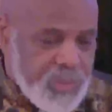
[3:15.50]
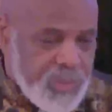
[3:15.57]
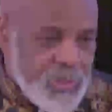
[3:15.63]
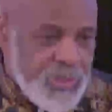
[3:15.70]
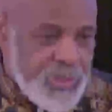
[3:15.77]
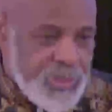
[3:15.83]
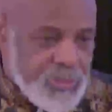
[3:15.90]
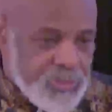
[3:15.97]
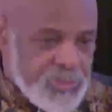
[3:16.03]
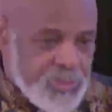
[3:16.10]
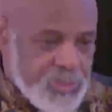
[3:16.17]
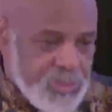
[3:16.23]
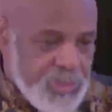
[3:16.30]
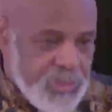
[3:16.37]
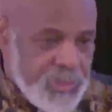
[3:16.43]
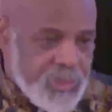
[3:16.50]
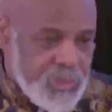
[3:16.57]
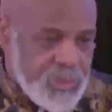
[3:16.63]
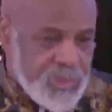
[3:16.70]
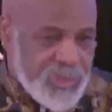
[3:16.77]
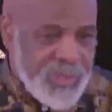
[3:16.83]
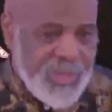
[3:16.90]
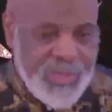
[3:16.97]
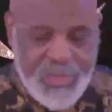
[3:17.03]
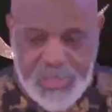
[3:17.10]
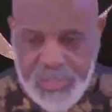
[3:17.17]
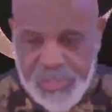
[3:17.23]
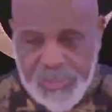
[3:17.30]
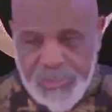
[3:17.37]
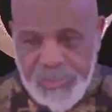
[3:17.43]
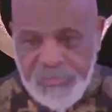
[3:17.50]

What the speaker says: ate a steak in Canada.